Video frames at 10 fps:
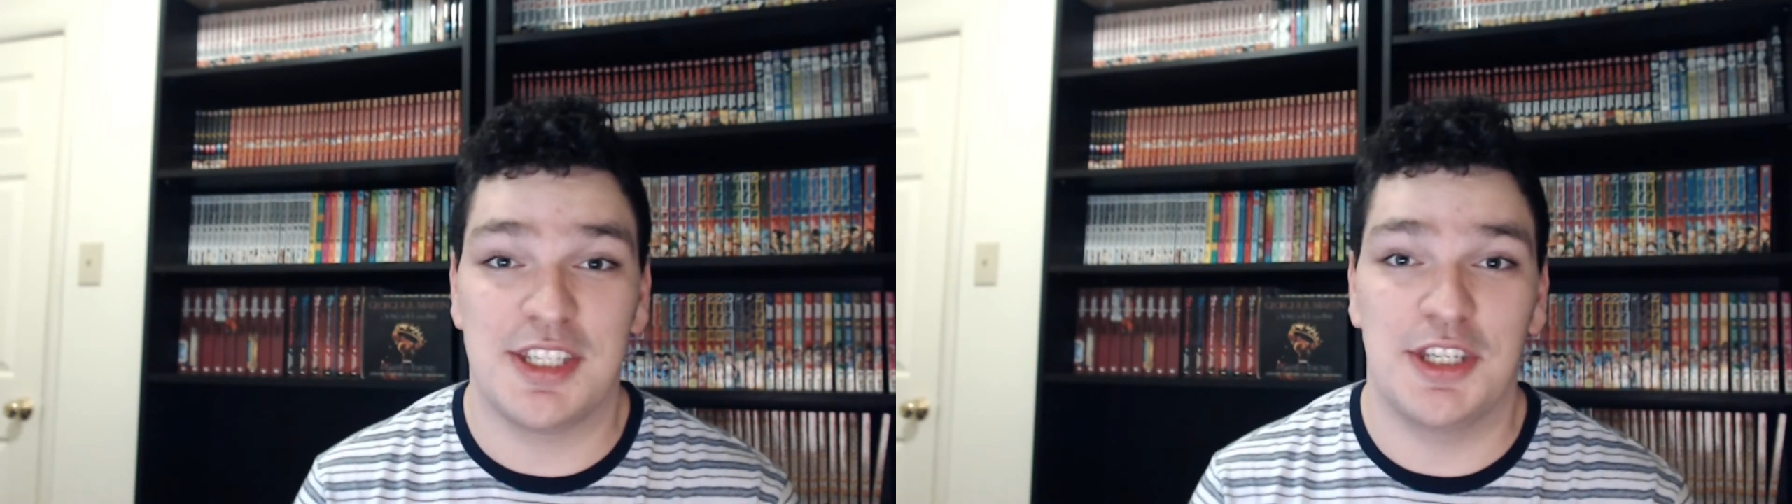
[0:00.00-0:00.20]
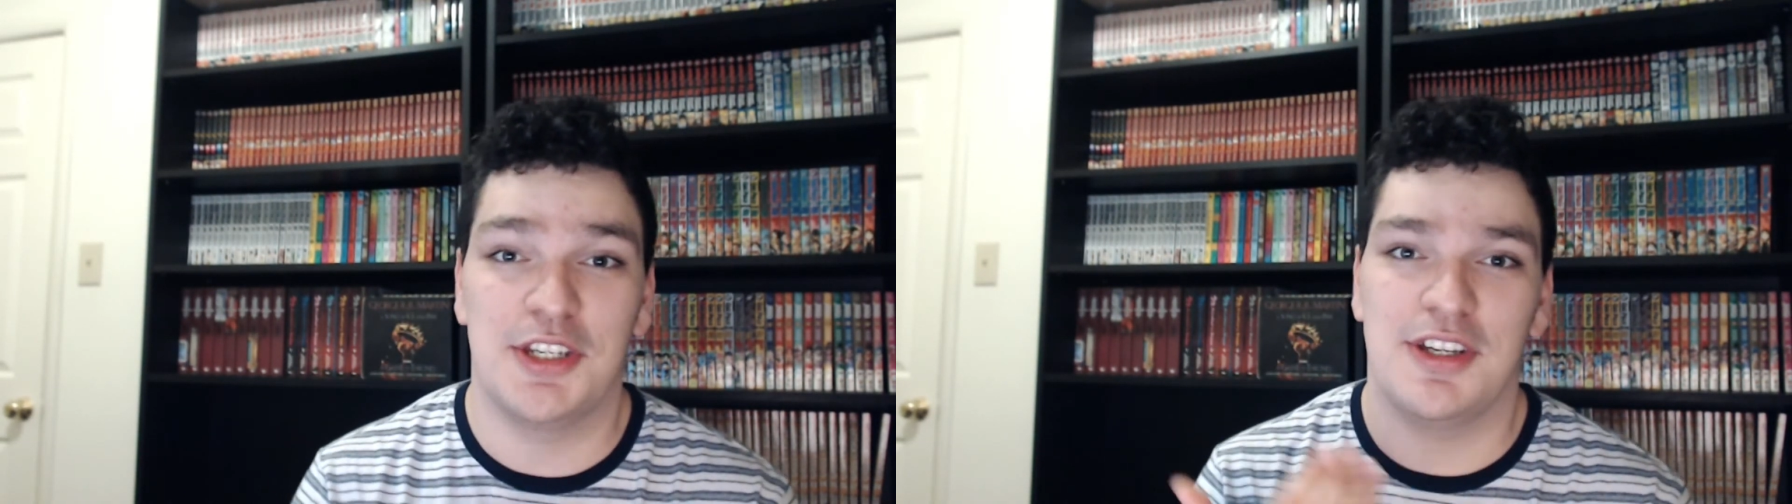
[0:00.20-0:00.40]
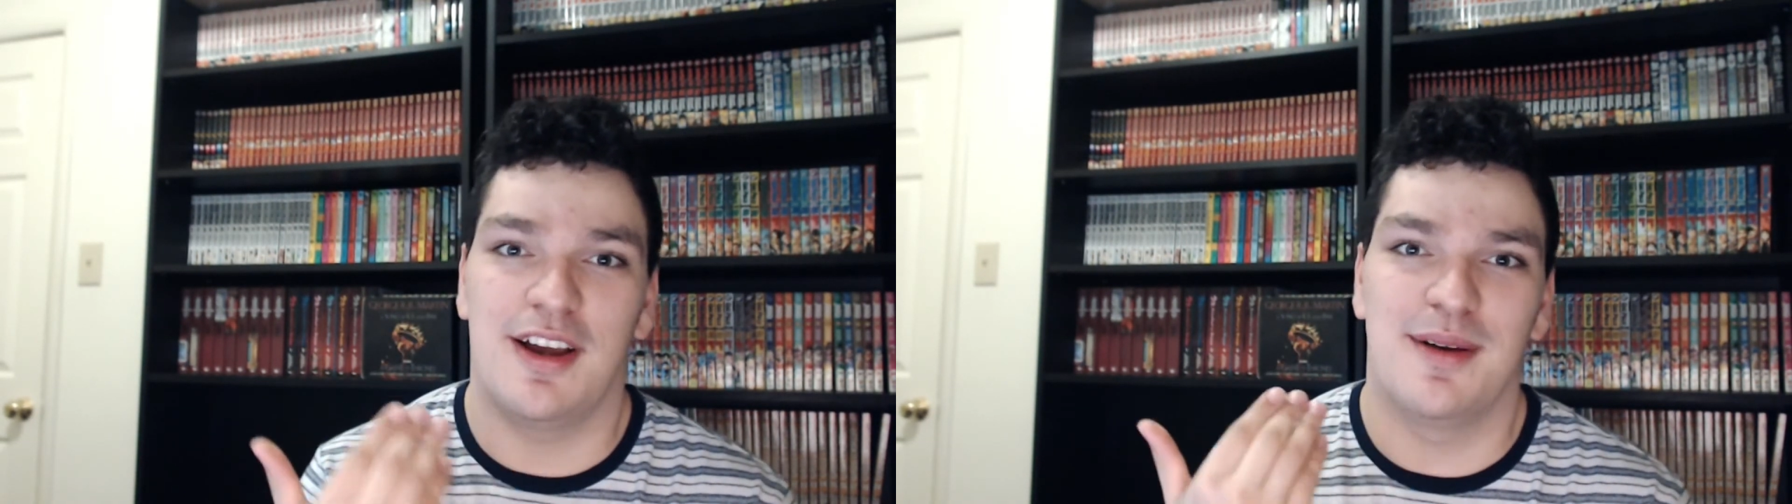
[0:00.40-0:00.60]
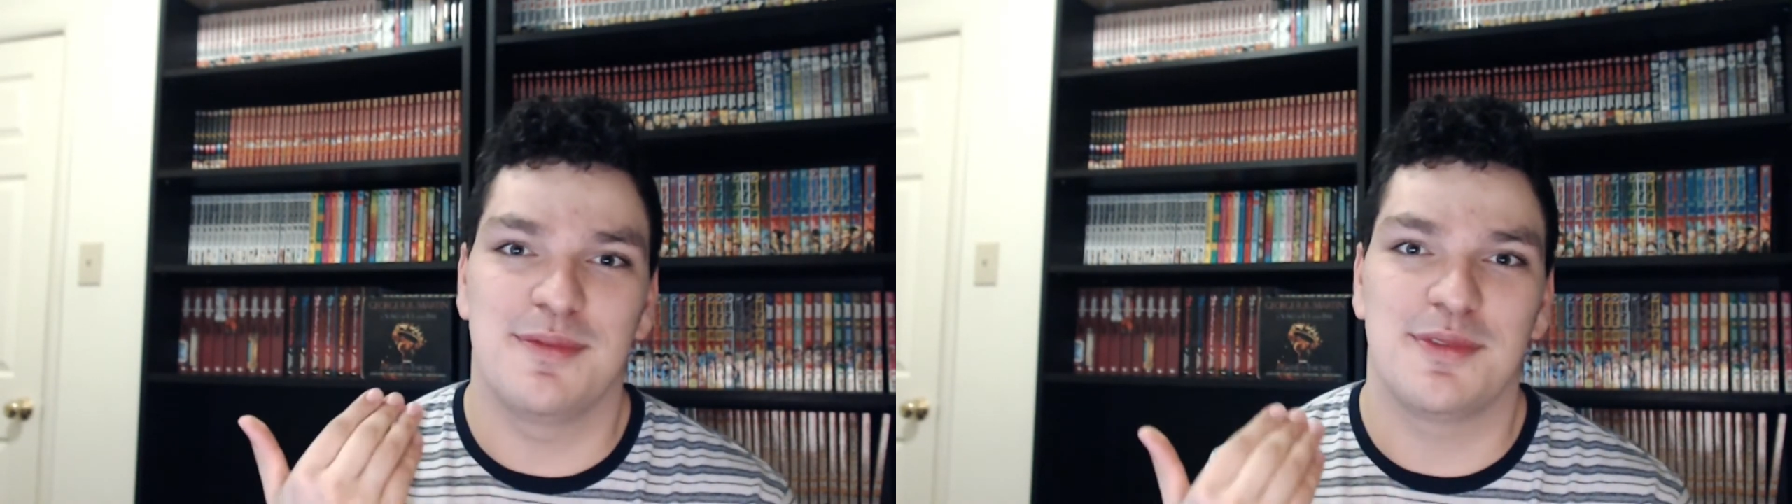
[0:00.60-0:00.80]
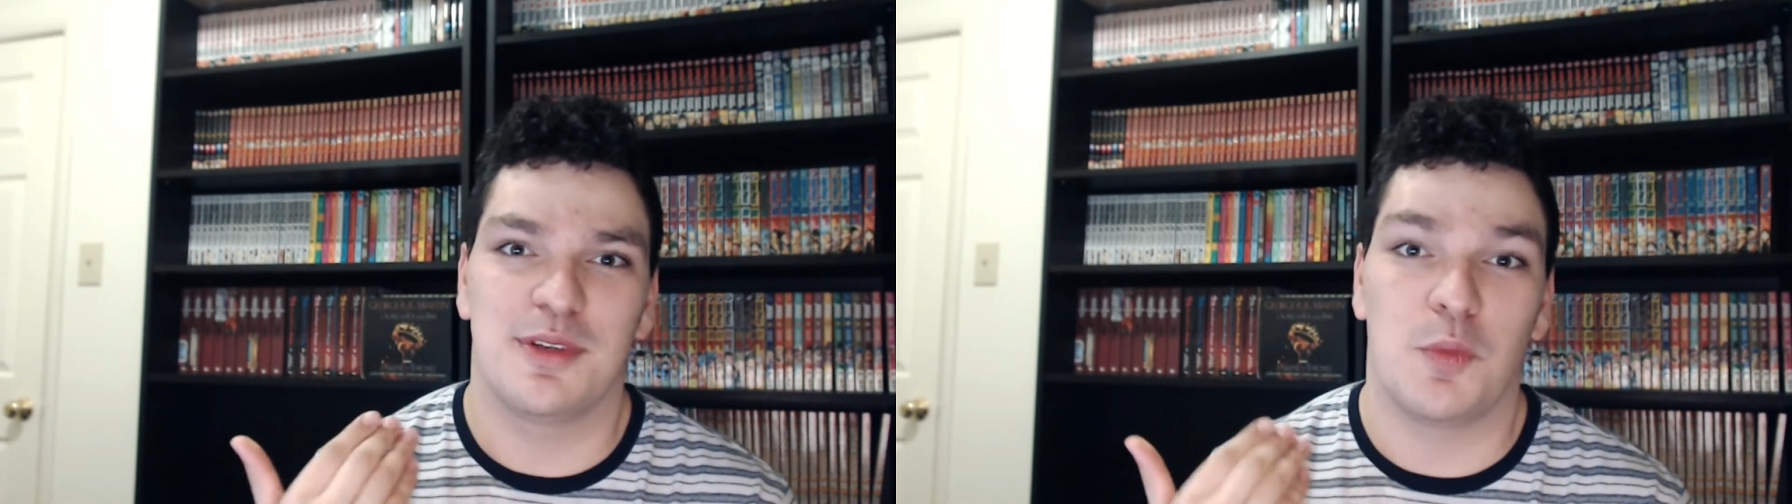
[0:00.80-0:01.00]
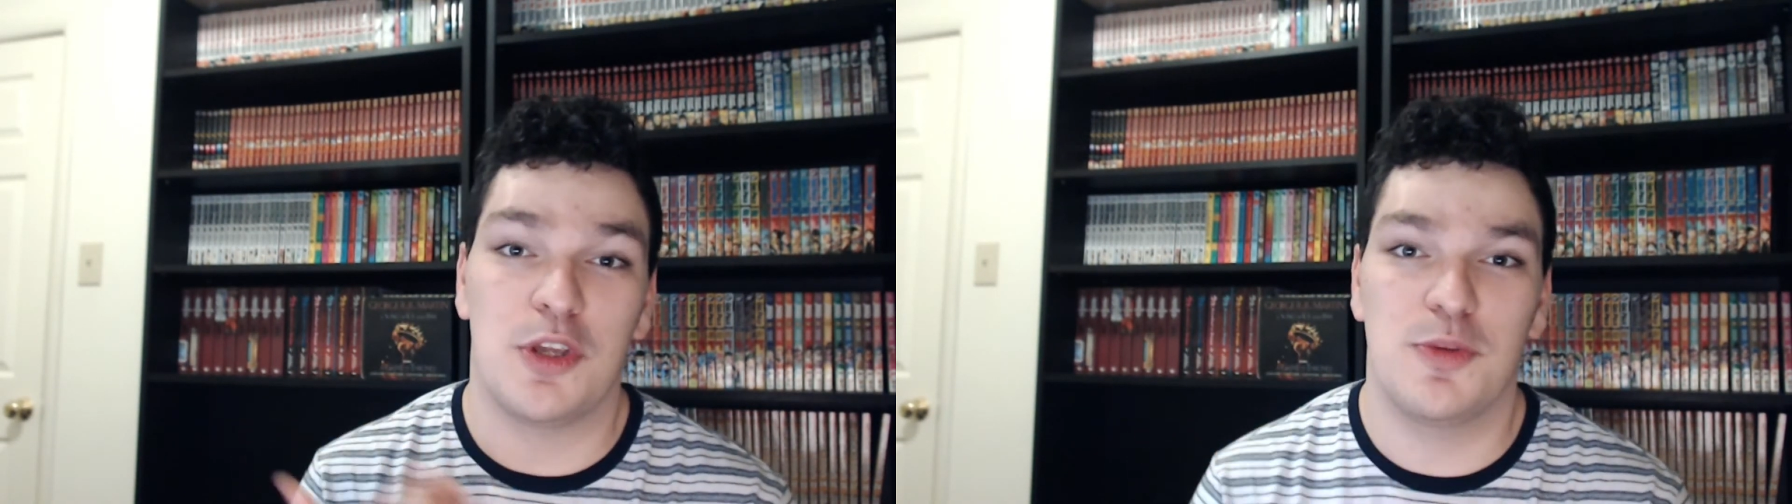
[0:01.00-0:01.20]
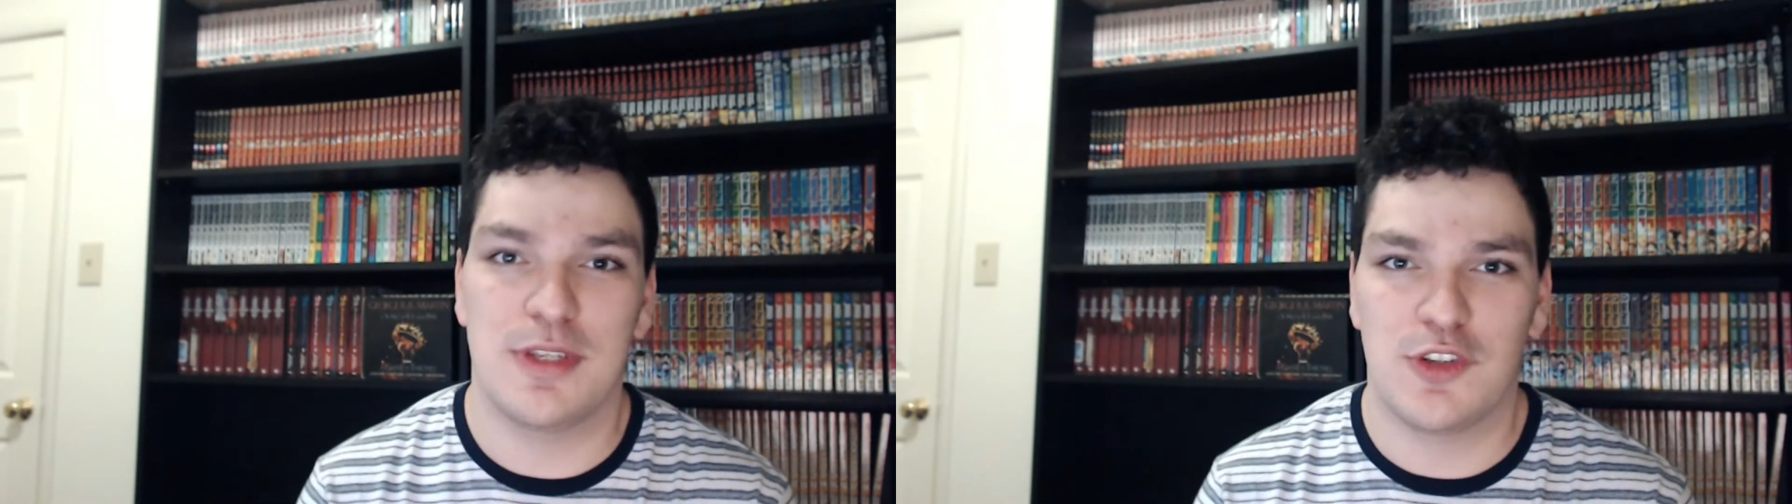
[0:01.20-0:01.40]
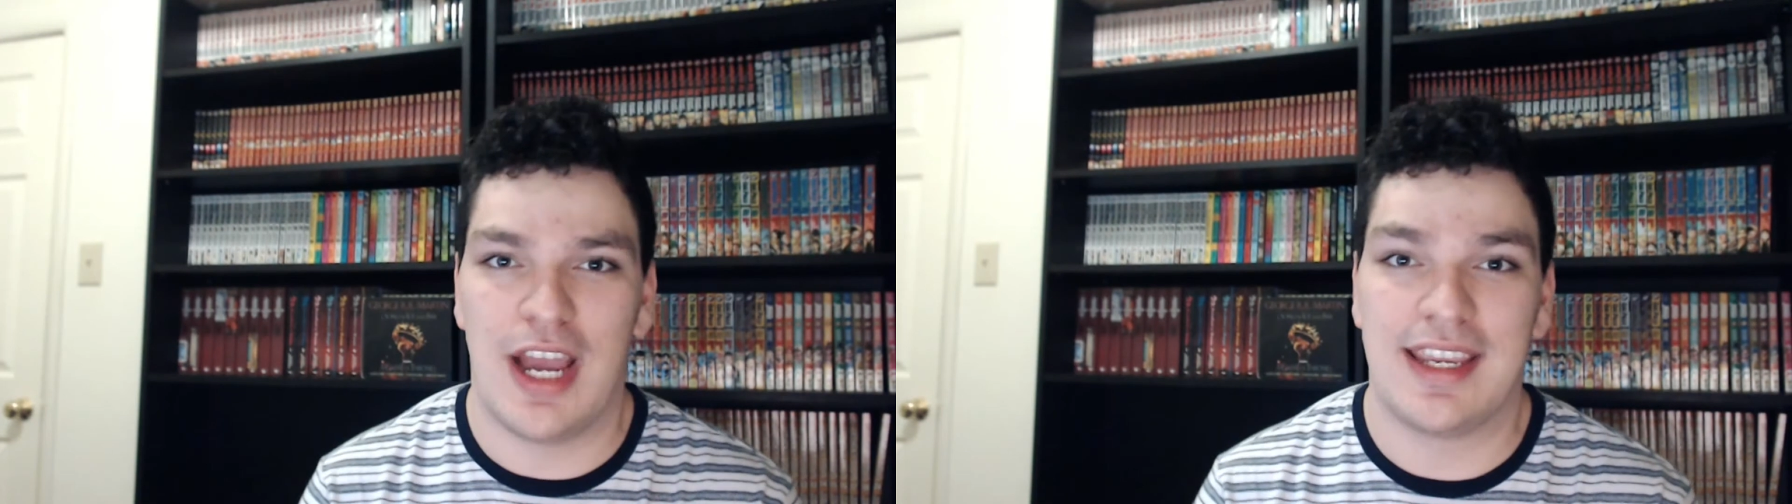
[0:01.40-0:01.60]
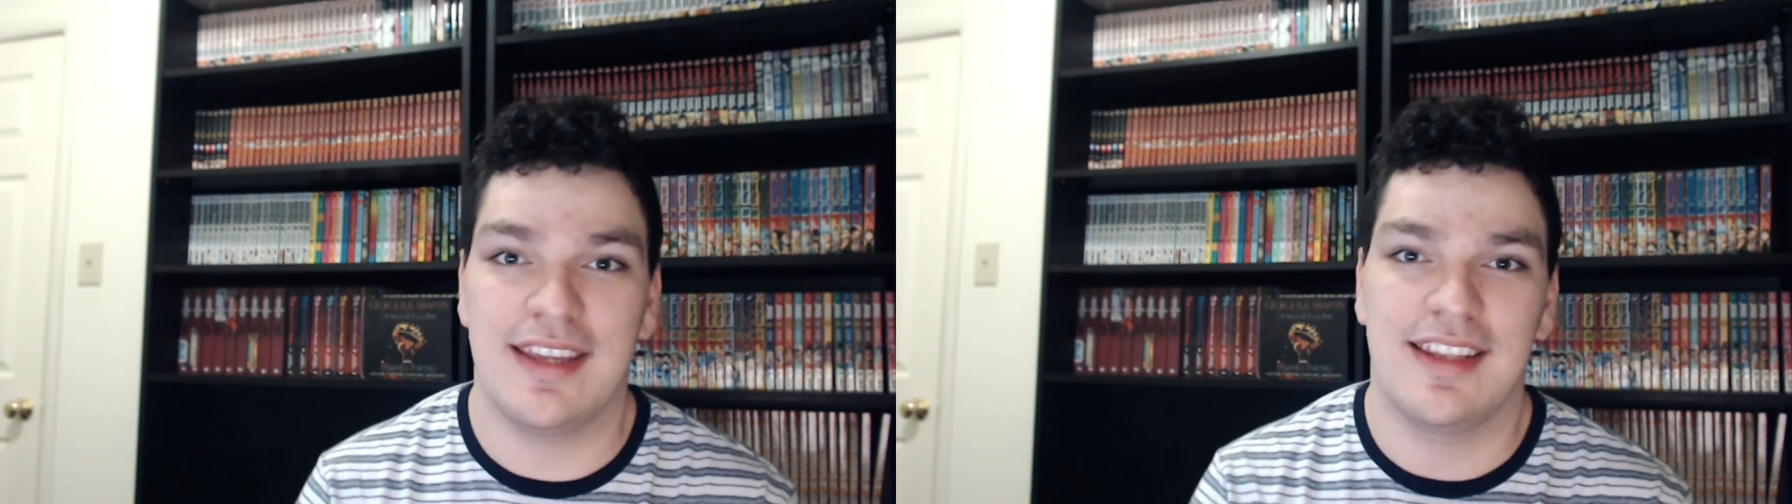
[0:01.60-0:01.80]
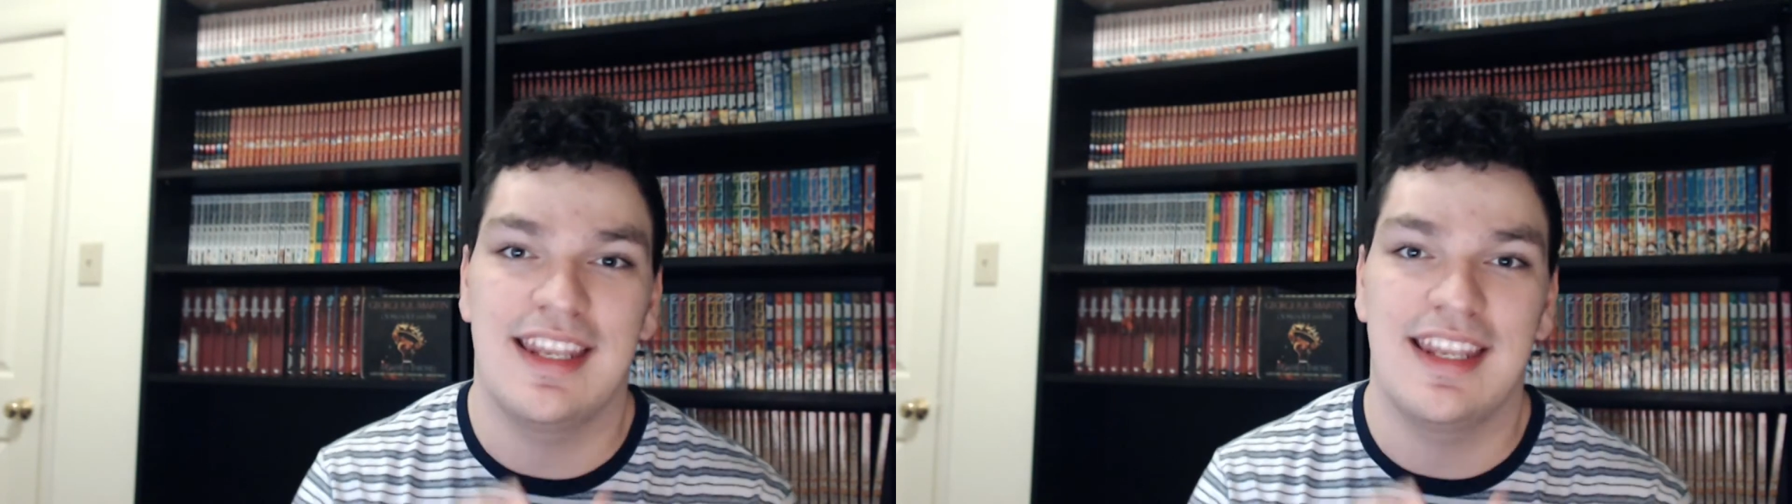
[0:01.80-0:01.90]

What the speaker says: year, what you've been tracking.